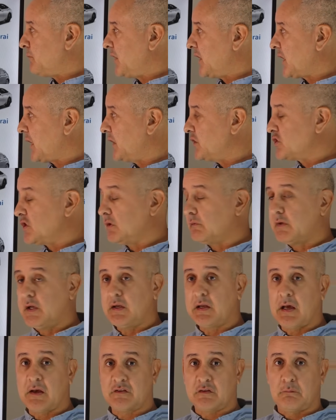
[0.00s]

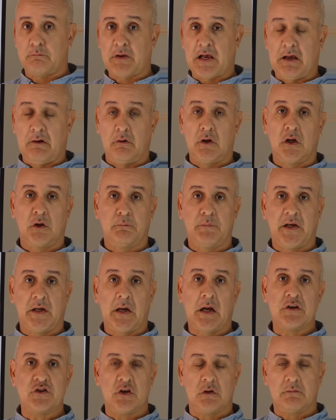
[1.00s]
PHEV, that's a parallel
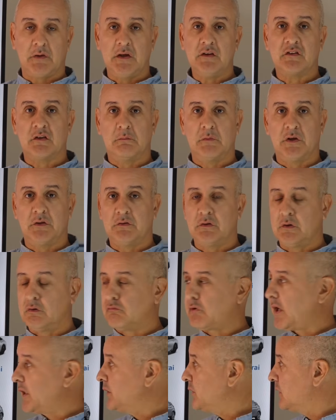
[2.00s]
PHEV similar to
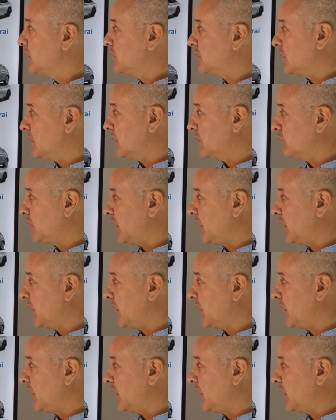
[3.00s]
the